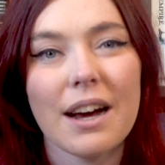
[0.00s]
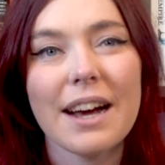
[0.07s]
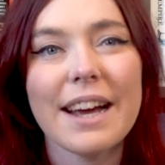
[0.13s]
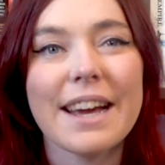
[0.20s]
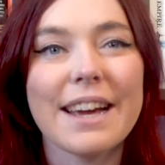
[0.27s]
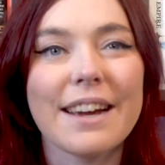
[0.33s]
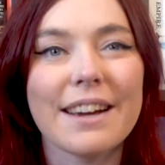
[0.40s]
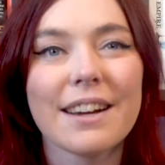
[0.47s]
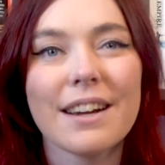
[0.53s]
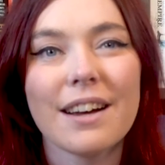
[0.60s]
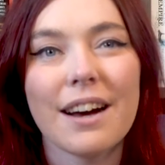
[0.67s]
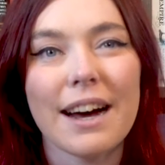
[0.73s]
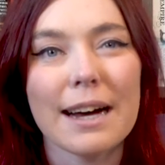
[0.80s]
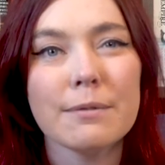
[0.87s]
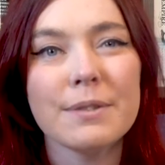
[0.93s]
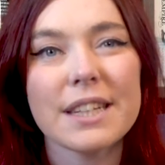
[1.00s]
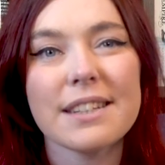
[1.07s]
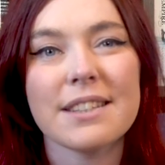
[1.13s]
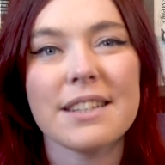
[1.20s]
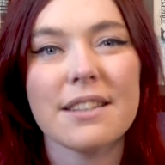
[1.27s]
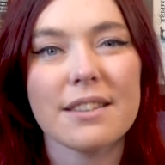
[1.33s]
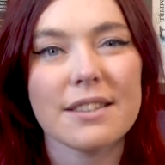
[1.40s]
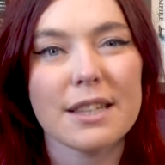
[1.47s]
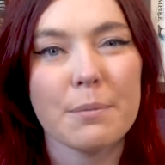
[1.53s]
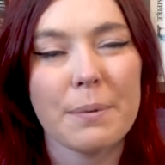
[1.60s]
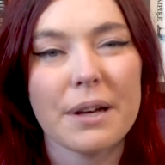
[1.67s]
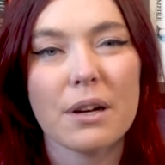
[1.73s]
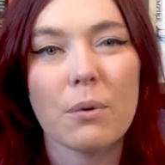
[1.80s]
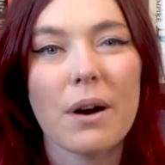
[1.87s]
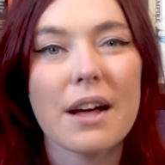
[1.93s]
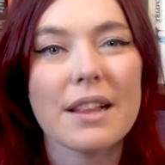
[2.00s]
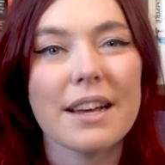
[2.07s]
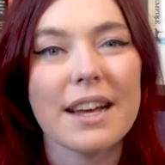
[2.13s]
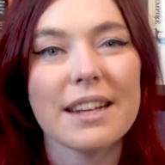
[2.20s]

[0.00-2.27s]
Hi, I'm Jessie, the Sleepy Koala,